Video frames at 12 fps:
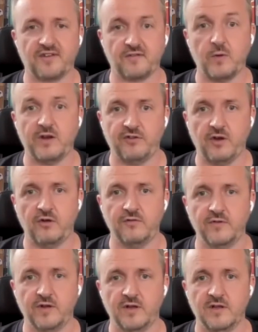switch
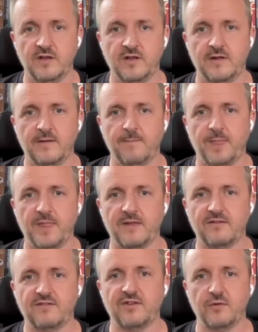over
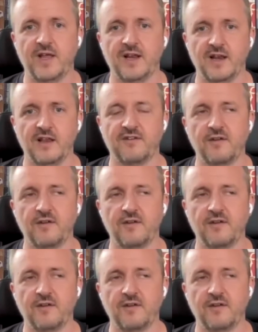to English.